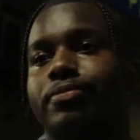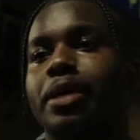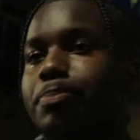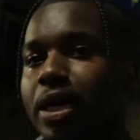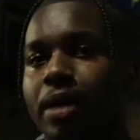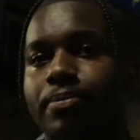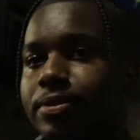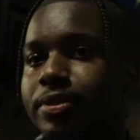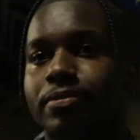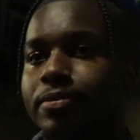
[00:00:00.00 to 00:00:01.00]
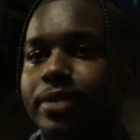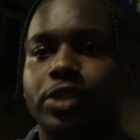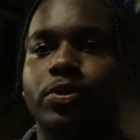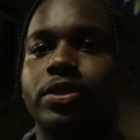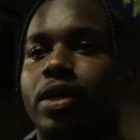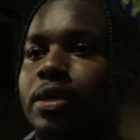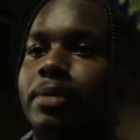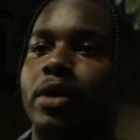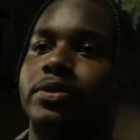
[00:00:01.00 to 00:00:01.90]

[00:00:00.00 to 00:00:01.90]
hip hop, that's what it's all about.